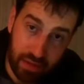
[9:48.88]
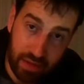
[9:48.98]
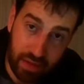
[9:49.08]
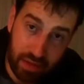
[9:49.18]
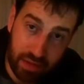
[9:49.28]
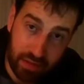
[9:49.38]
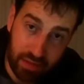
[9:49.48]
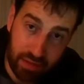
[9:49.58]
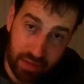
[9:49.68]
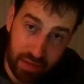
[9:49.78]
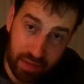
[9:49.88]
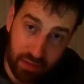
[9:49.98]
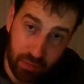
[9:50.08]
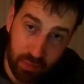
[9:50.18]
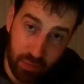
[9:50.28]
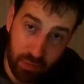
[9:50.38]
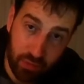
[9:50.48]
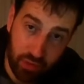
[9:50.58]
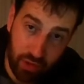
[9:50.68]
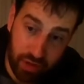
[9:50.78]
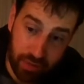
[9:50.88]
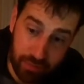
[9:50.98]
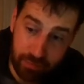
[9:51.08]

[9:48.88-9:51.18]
and then we'll move on.